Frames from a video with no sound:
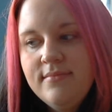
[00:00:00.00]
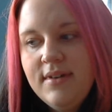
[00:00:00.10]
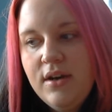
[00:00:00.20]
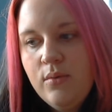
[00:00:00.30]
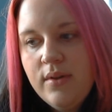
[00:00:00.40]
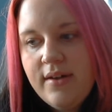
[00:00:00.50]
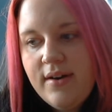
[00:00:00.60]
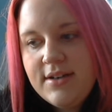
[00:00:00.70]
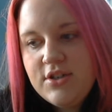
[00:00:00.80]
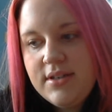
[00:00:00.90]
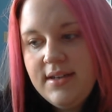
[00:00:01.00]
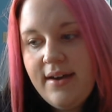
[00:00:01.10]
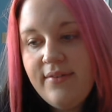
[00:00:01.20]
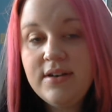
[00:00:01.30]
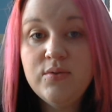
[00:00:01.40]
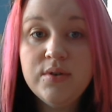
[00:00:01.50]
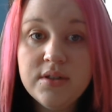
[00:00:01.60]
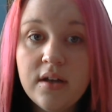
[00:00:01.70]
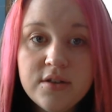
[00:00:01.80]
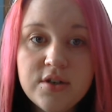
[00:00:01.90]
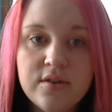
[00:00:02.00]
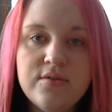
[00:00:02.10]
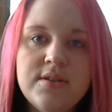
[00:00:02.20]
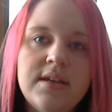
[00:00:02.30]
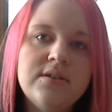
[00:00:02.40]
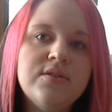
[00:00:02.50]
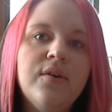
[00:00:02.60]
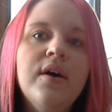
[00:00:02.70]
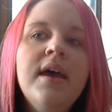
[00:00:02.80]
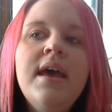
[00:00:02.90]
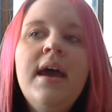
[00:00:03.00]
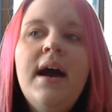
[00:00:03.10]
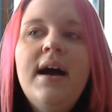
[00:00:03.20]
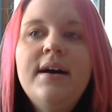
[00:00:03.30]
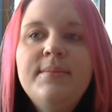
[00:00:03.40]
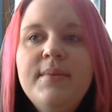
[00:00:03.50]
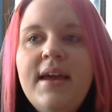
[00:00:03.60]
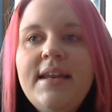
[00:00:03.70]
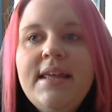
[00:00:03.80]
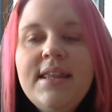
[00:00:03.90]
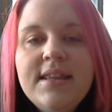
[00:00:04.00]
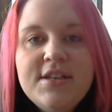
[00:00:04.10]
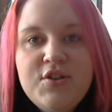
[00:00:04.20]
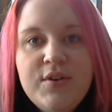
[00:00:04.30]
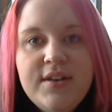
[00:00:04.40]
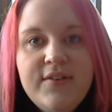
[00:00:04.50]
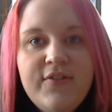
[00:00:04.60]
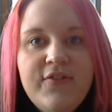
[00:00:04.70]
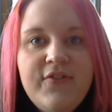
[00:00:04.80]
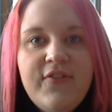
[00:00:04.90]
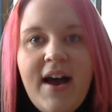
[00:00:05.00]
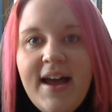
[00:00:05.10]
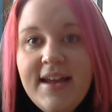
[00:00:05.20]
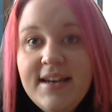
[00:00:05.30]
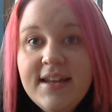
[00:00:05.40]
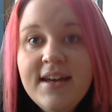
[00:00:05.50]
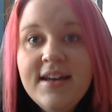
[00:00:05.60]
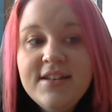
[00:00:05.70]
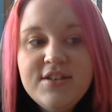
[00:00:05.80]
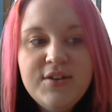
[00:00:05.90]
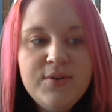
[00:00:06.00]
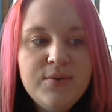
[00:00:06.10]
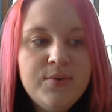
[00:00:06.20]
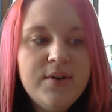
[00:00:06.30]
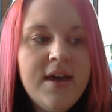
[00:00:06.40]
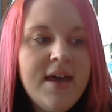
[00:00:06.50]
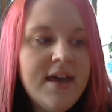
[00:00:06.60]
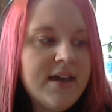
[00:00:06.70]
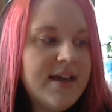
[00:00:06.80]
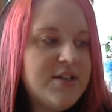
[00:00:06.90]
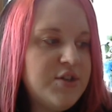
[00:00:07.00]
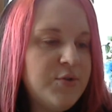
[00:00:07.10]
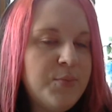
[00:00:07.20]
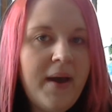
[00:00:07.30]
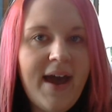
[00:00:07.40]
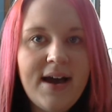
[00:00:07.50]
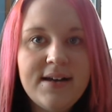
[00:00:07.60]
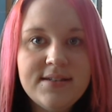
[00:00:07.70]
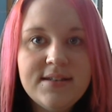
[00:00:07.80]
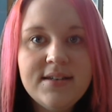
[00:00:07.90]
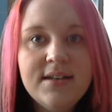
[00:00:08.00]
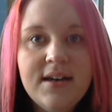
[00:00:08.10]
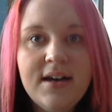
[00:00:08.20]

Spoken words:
you know, without actually having to indulge in those things. So anything that you can find to get you past